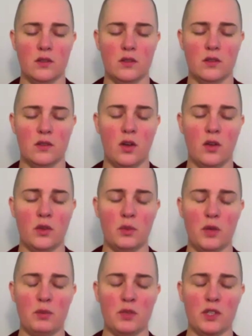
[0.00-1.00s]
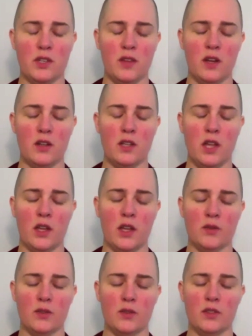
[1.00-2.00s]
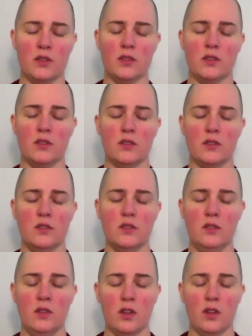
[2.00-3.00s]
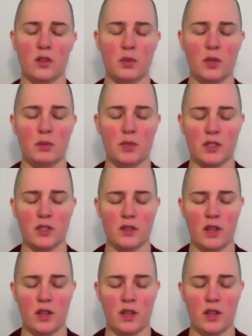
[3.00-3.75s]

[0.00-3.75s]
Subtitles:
All the people in their lives, all the people in their